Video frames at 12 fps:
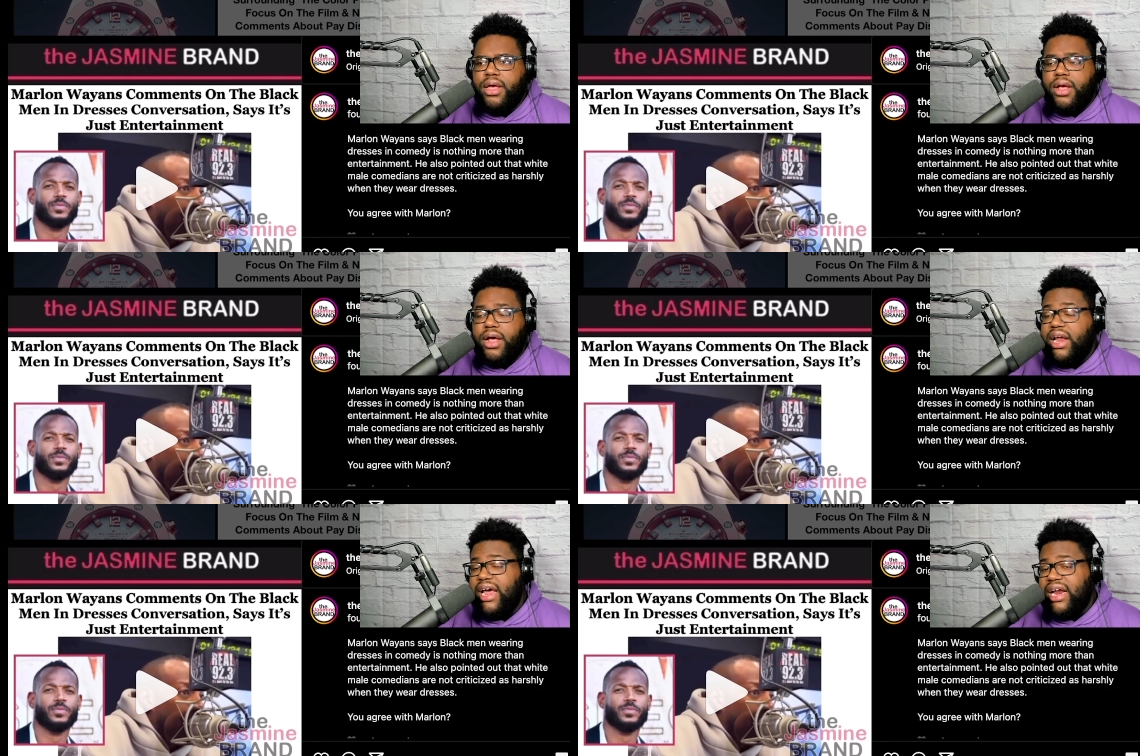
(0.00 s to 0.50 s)

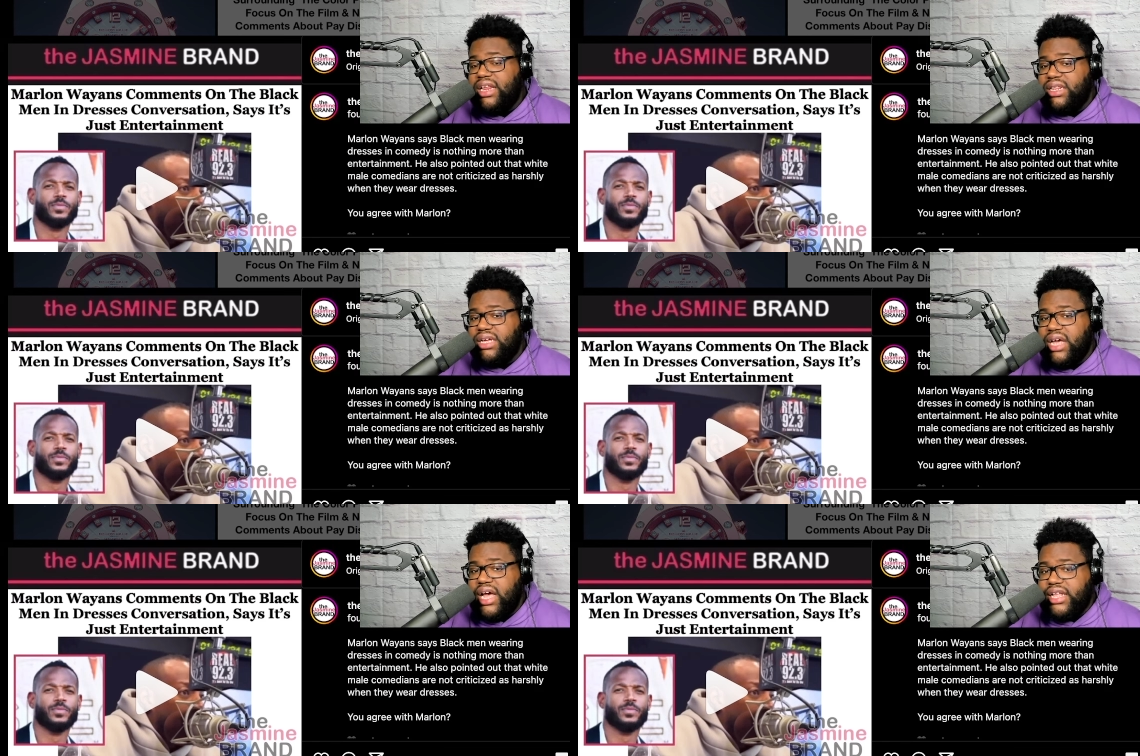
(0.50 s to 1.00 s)
Speaker 1: a lot of
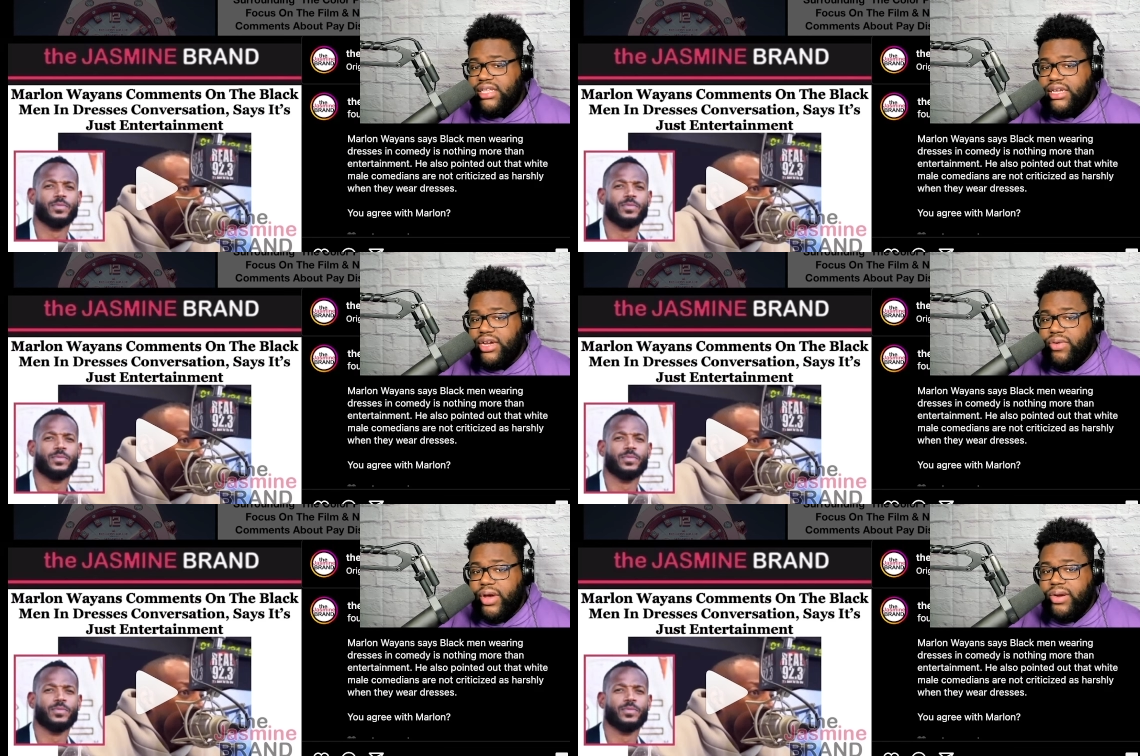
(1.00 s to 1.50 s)
the
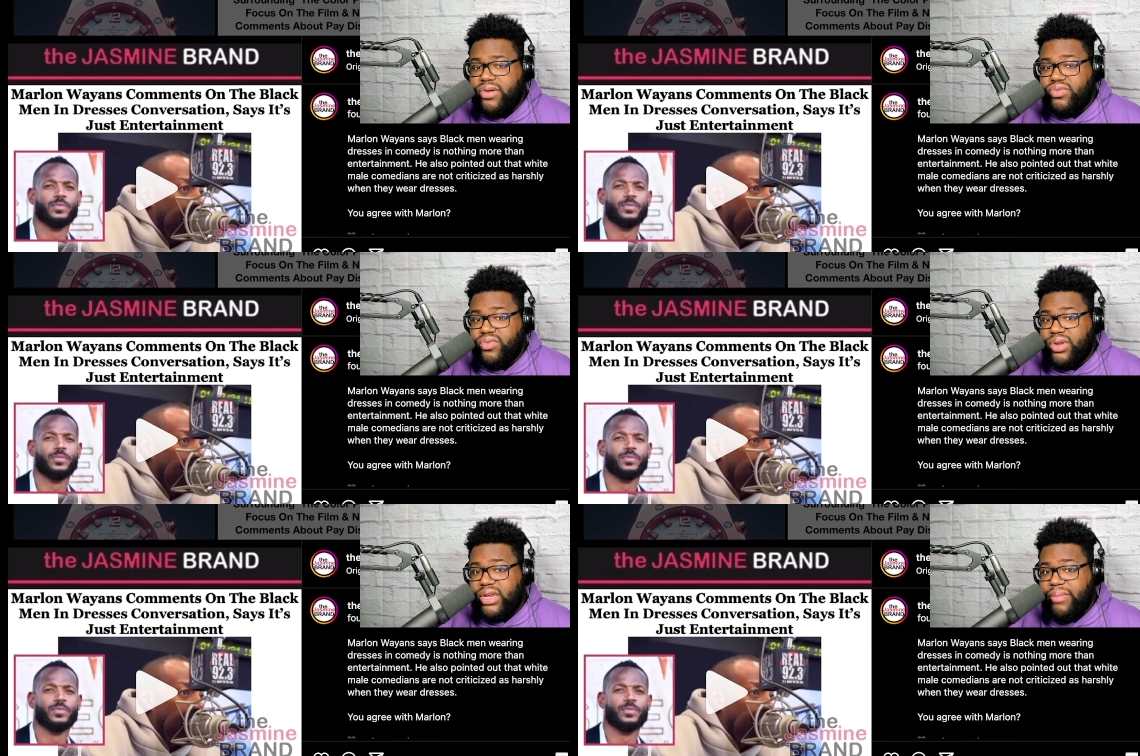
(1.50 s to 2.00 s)
content creators
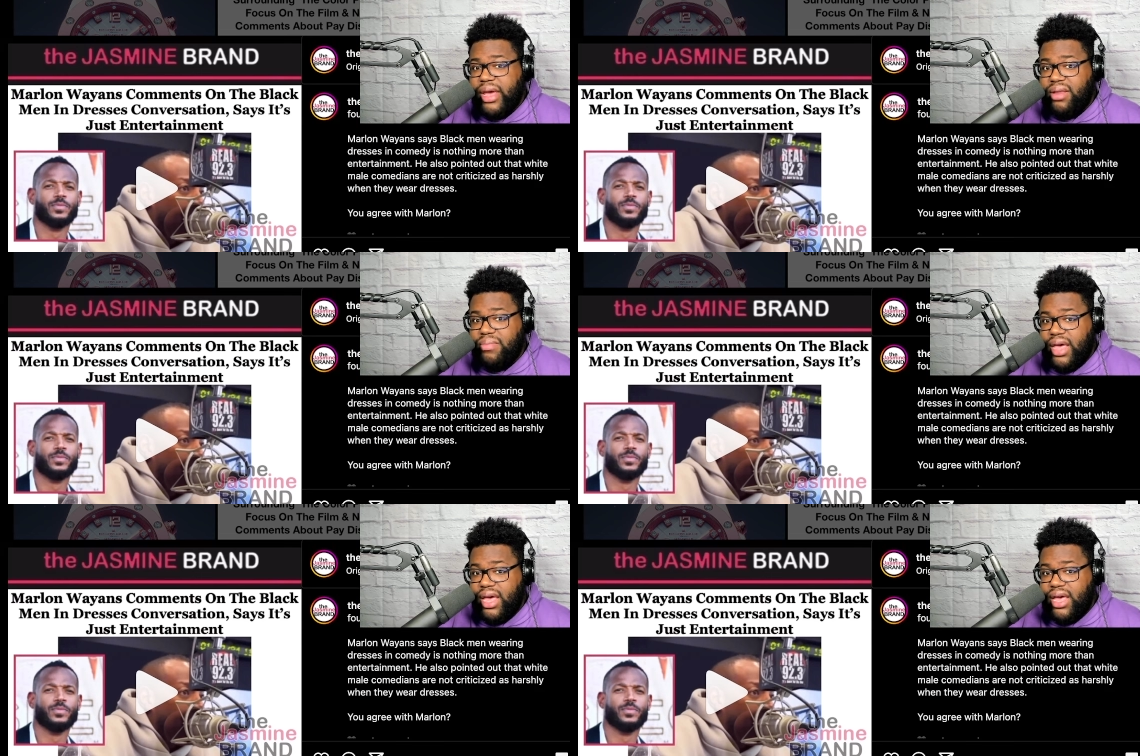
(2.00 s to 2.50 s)
really made
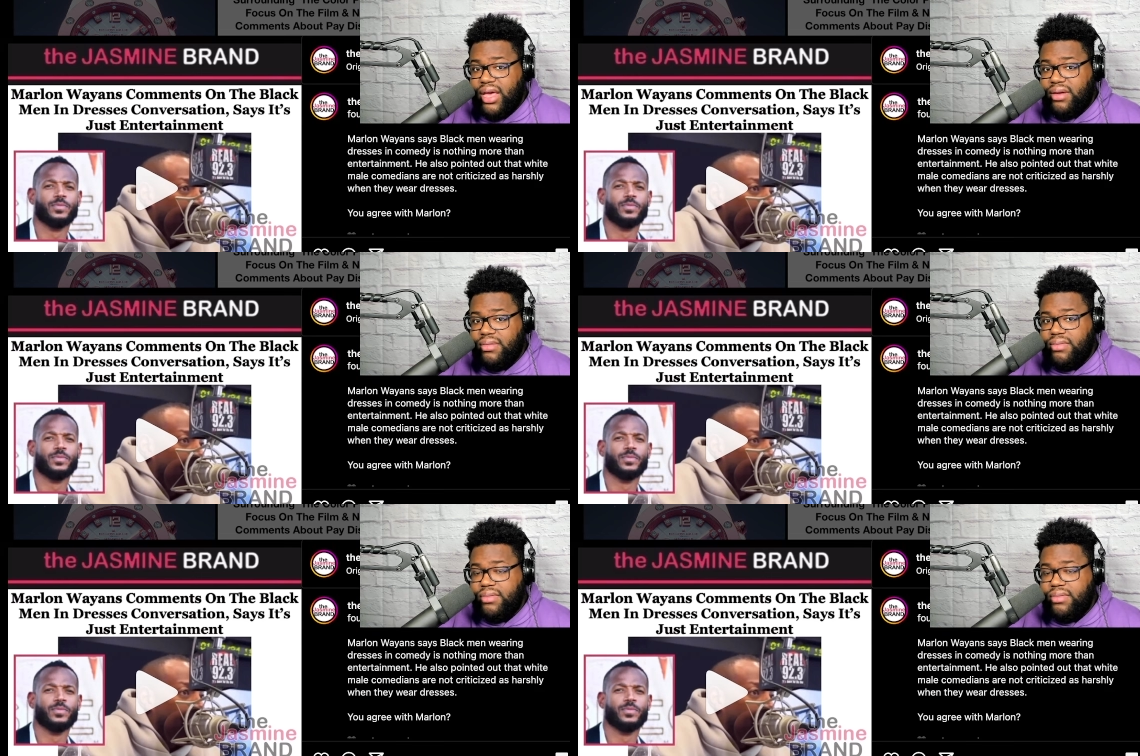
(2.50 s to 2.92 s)
it bad